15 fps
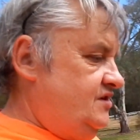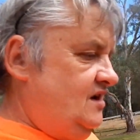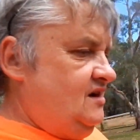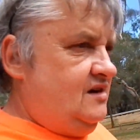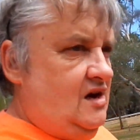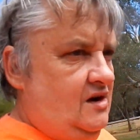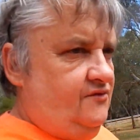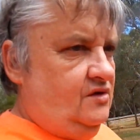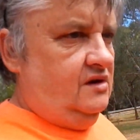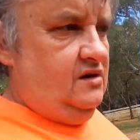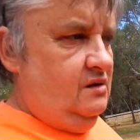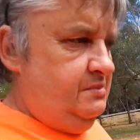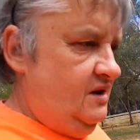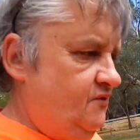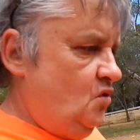thought I'd go for a
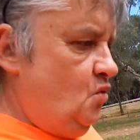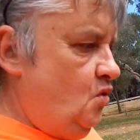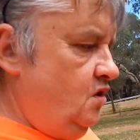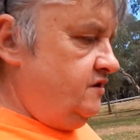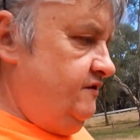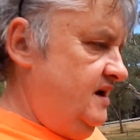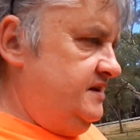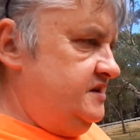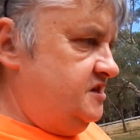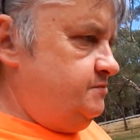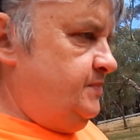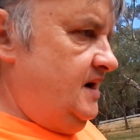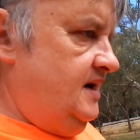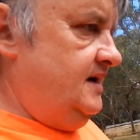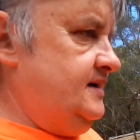little bit of a walk around
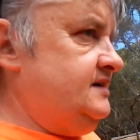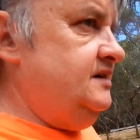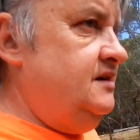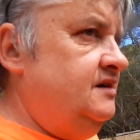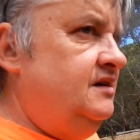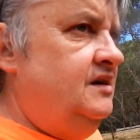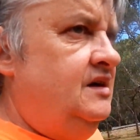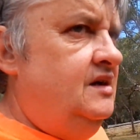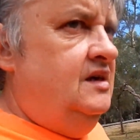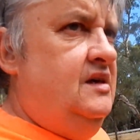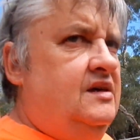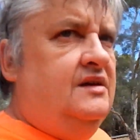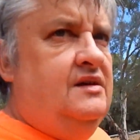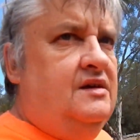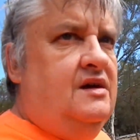this park.
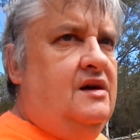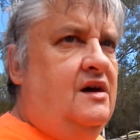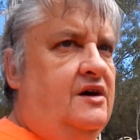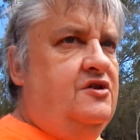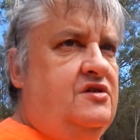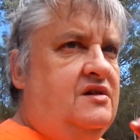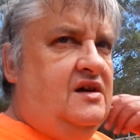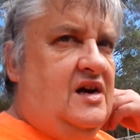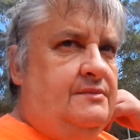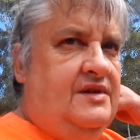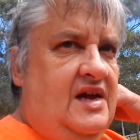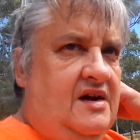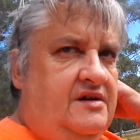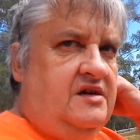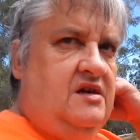I usually
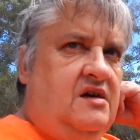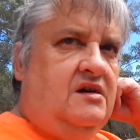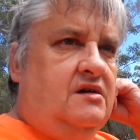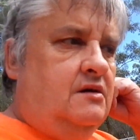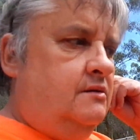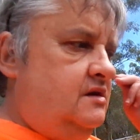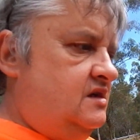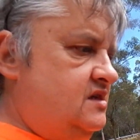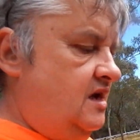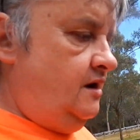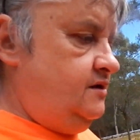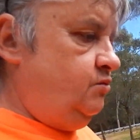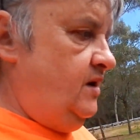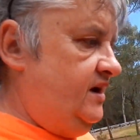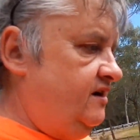come down here at the
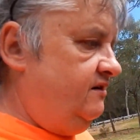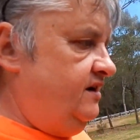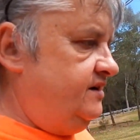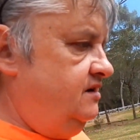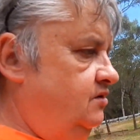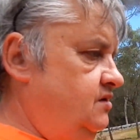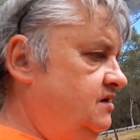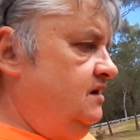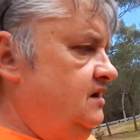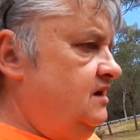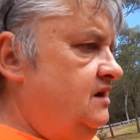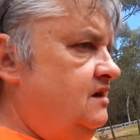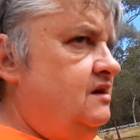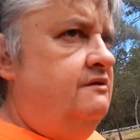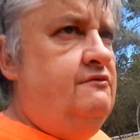South Wangaratta
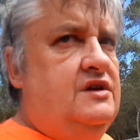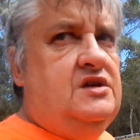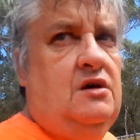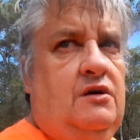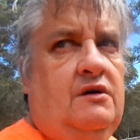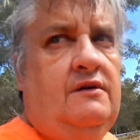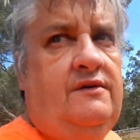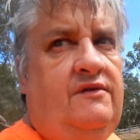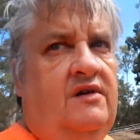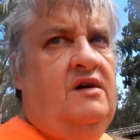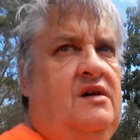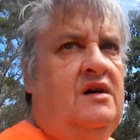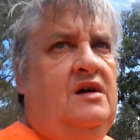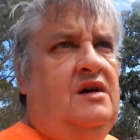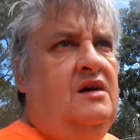Reserve.
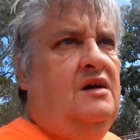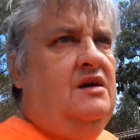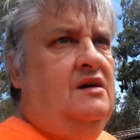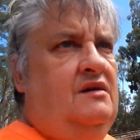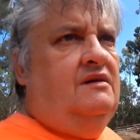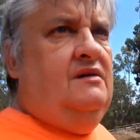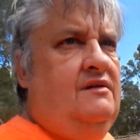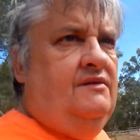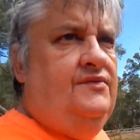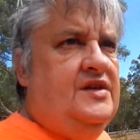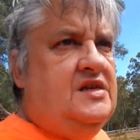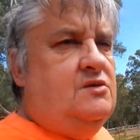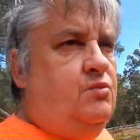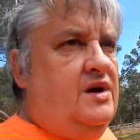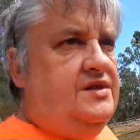
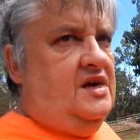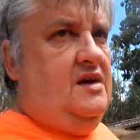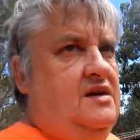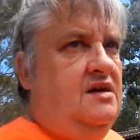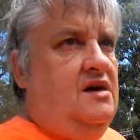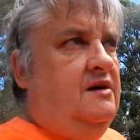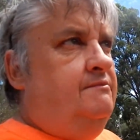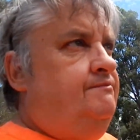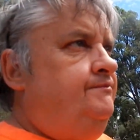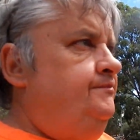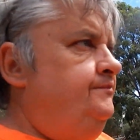And this is where they